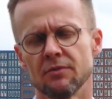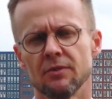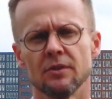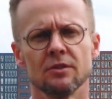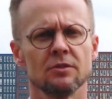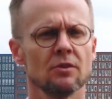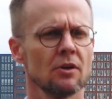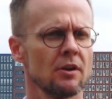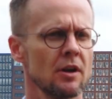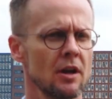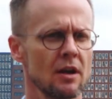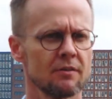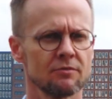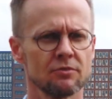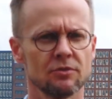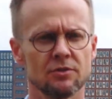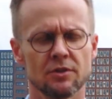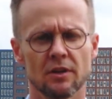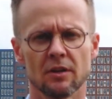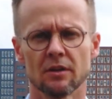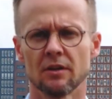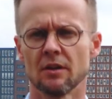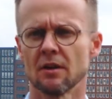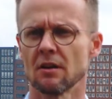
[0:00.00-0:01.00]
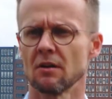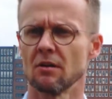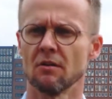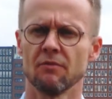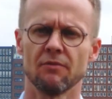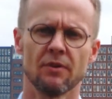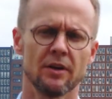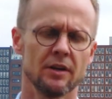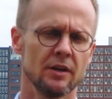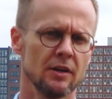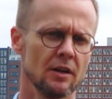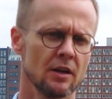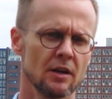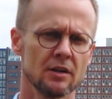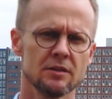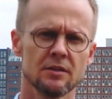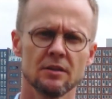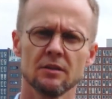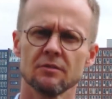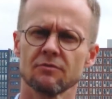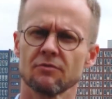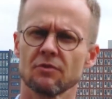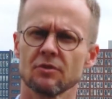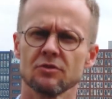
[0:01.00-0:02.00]
You don't have to take care of any IT
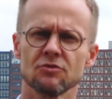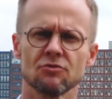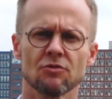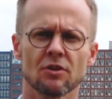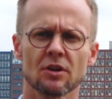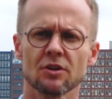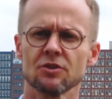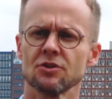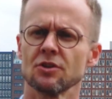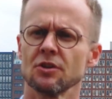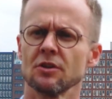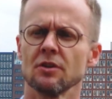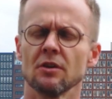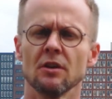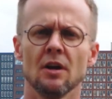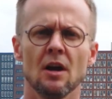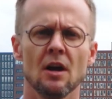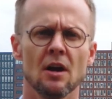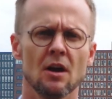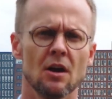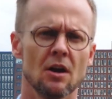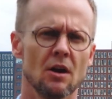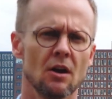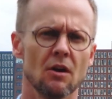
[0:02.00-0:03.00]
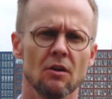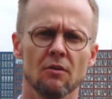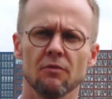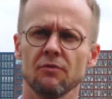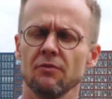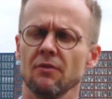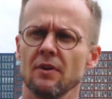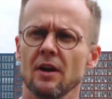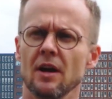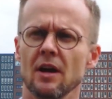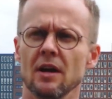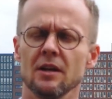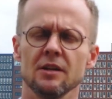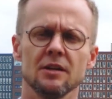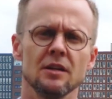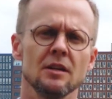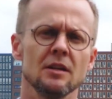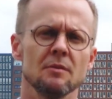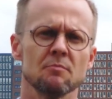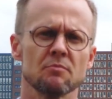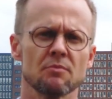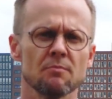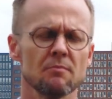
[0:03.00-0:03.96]
infrastructure, of any